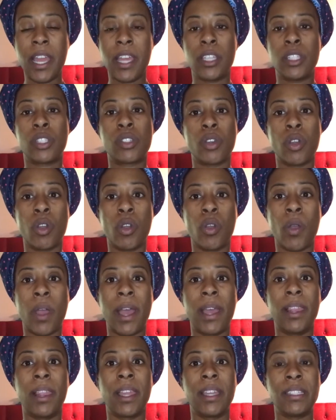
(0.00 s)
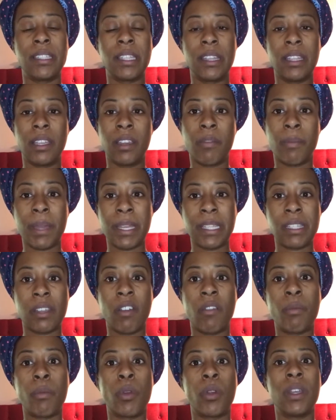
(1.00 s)
So I like to think of
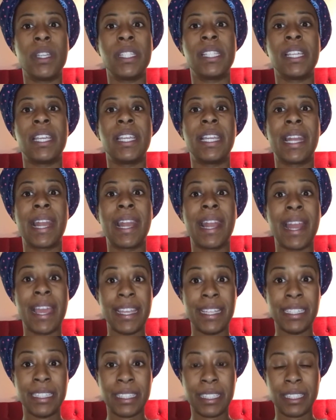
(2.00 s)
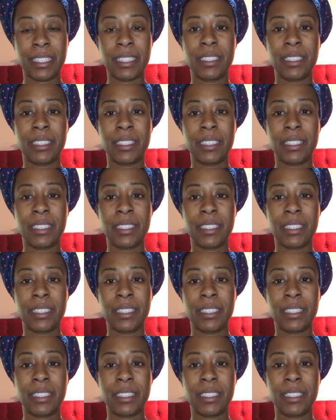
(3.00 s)
myself more as a light,